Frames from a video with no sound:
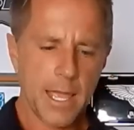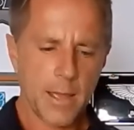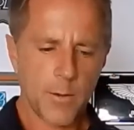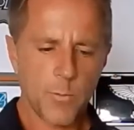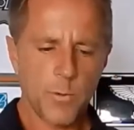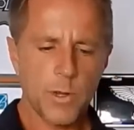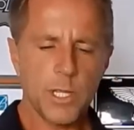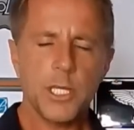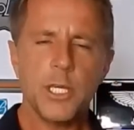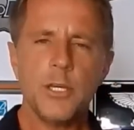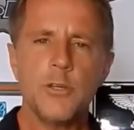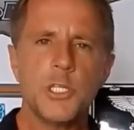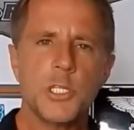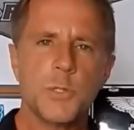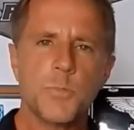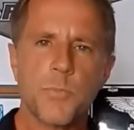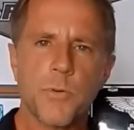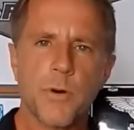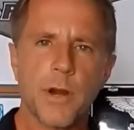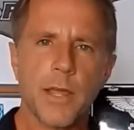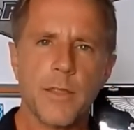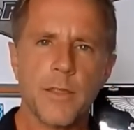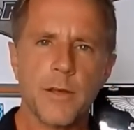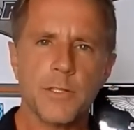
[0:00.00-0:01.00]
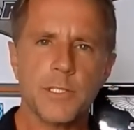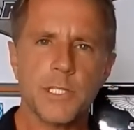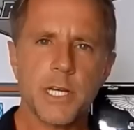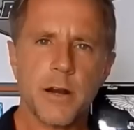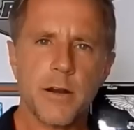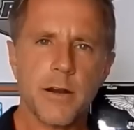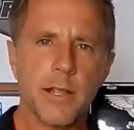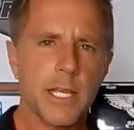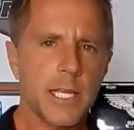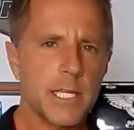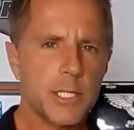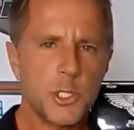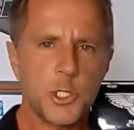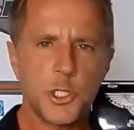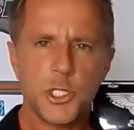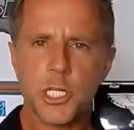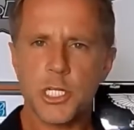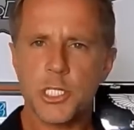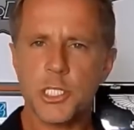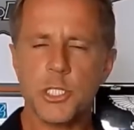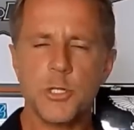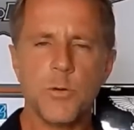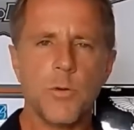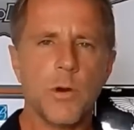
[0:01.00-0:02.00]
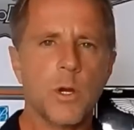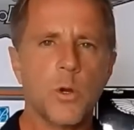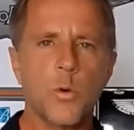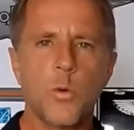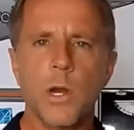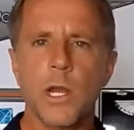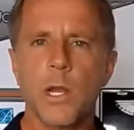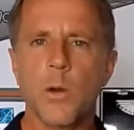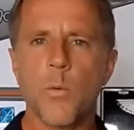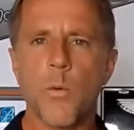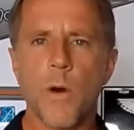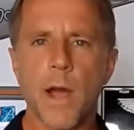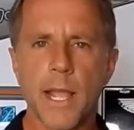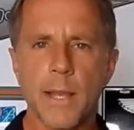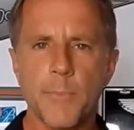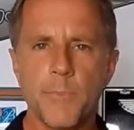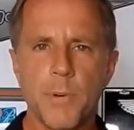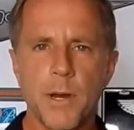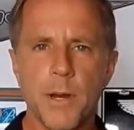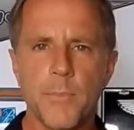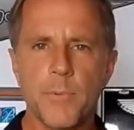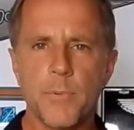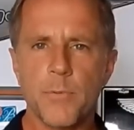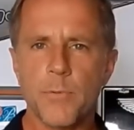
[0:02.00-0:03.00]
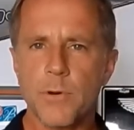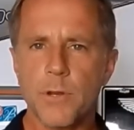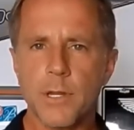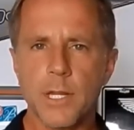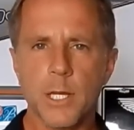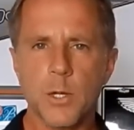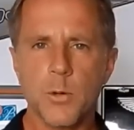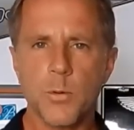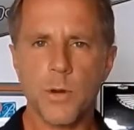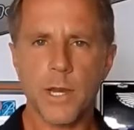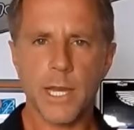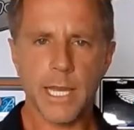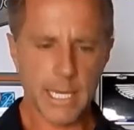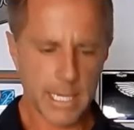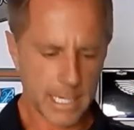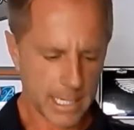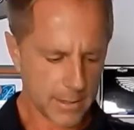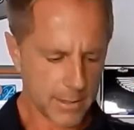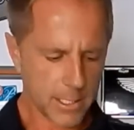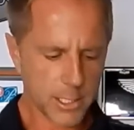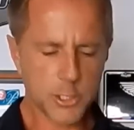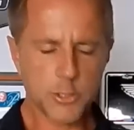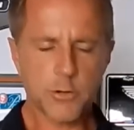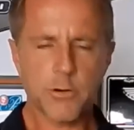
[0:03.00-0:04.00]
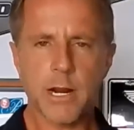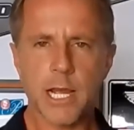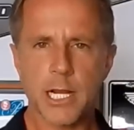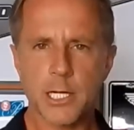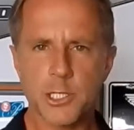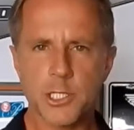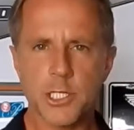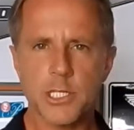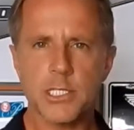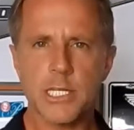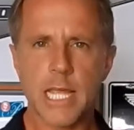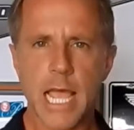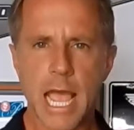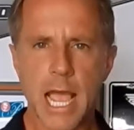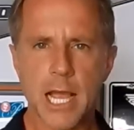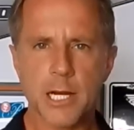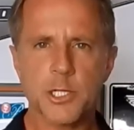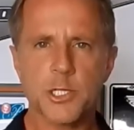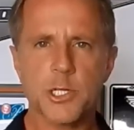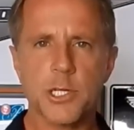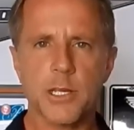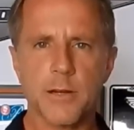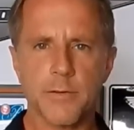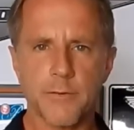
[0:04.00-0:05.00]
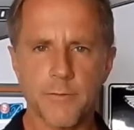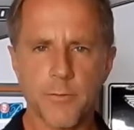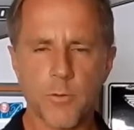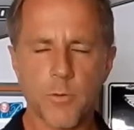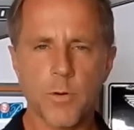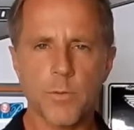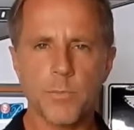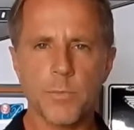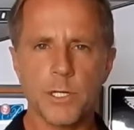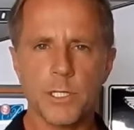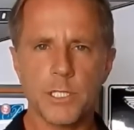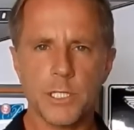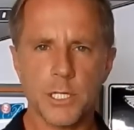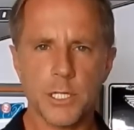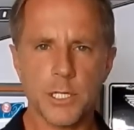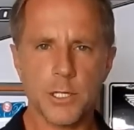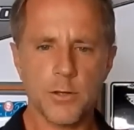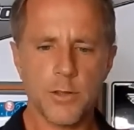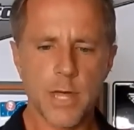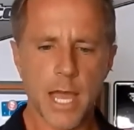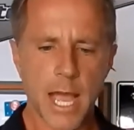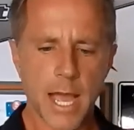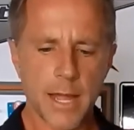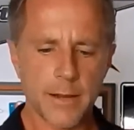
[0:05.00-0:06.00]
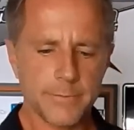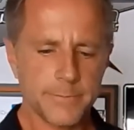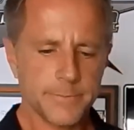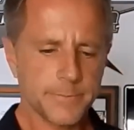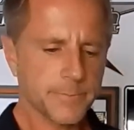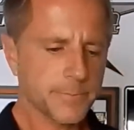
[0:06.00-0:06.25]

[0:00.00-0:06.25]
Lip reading: When you spray those areas, just do a quick wipe up really quick, and the directions actually inform you to do that.